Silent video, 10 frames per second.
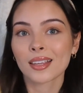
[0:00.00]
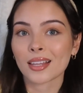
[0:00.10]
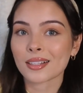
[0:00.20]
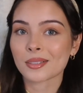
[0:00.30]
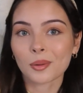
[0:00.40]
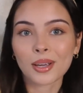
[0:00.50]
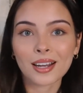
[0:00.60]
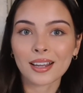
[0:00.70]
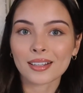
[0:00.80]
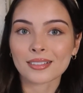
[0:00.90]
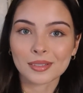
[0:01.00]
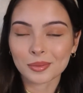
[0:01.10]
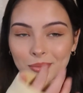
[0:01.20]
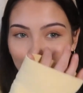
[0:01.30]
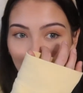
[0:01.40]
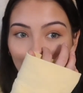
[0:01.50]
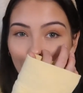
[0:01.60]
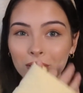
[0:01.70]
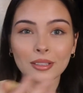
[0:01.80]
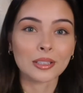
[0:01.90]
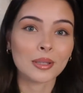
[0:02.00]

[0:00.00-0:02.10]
that's the way it is with modeling.